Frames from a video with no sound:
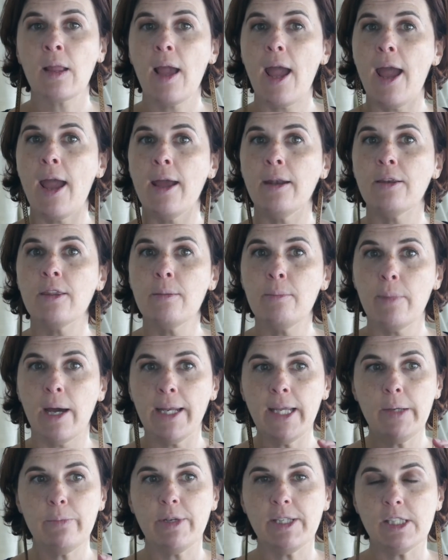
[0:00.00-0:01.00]
and the
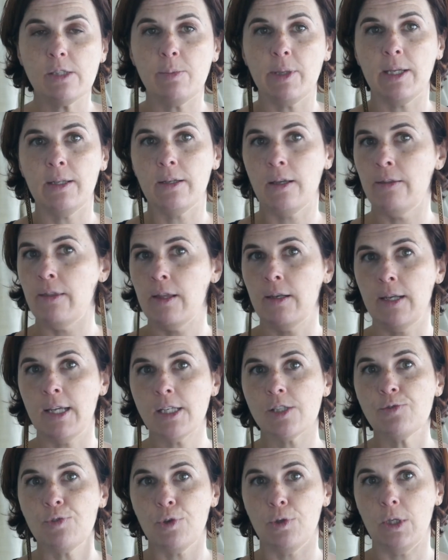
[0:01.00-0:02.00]
money we spend in the
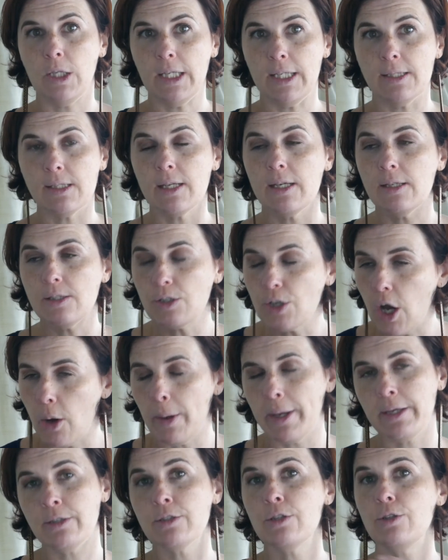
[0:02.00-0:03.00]
next few years is
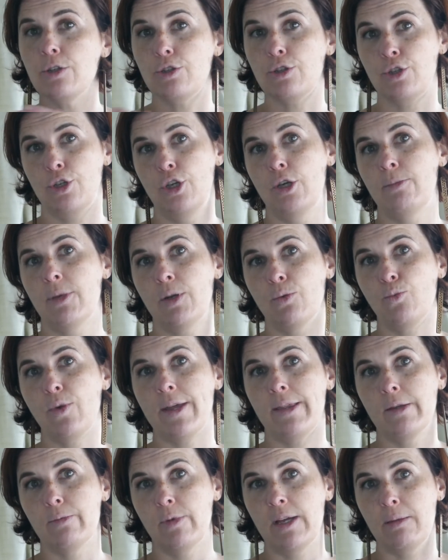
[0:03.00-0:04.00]
going to determine
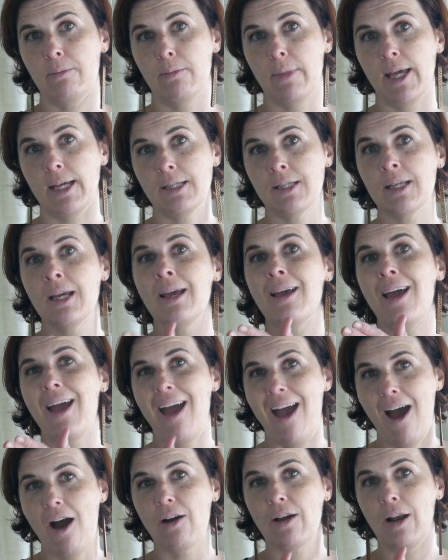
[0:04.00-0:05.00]
whether we meet
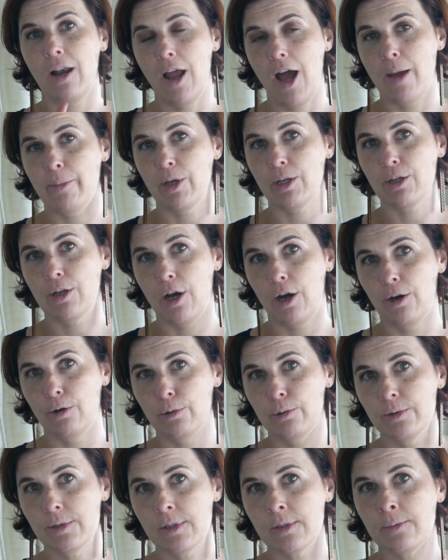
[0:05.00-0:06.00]
our climate
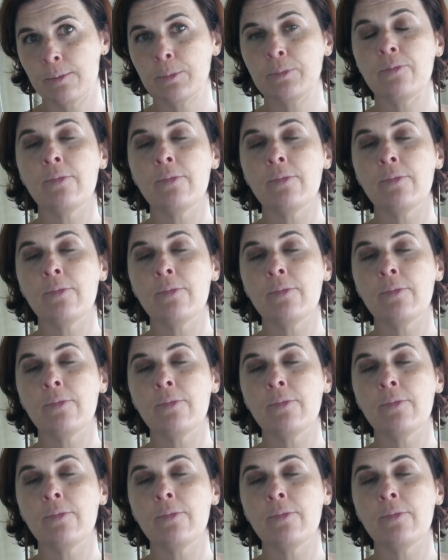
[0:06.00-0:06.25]
goals.